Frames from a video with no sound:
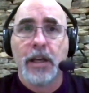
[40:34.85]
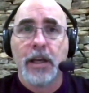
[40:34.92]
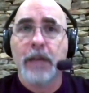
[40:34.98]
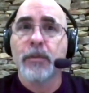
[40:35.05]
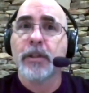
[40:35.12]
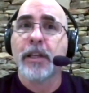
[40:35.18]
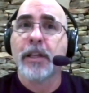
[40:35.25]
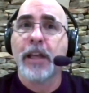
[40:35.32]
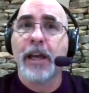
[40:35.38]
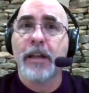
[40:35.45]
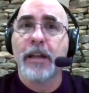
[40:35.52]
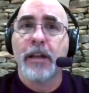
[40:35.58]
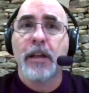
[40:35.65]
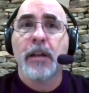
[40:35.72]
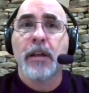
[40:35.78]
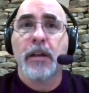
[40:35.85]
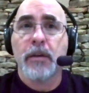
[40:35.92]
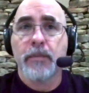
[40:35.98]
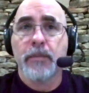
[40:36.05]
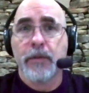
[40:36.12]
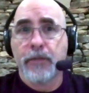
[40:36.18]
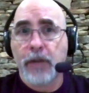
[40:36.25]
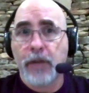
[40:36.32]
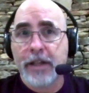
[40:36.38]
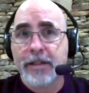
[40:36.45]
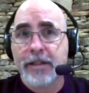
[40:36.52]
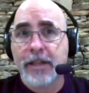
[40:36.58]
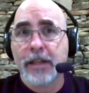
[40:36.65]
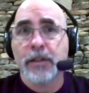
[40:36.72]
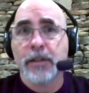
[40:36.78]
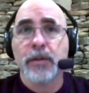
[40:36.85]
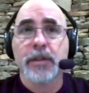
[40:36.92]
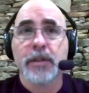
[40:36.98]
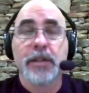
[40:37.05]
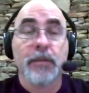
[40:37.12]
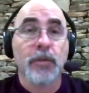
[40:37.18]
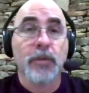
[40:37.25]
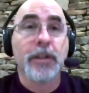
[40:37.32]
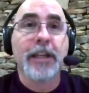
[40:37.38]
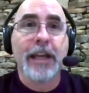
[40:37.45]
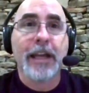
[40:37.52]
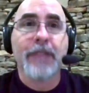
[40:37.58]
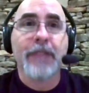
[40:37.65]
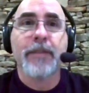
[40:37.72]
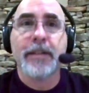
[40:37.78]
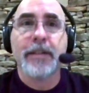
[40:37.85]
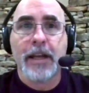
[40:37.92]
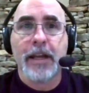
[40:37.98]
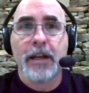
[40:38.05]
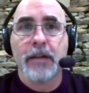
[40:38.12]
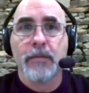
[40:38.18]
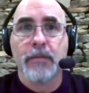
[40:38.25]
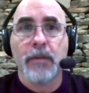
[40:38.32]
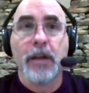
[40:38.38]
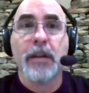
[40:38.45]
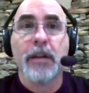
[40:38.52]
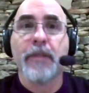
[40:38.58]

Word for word: I'm looking at you know, the Fred St. Louis. I'm looking at the data, right?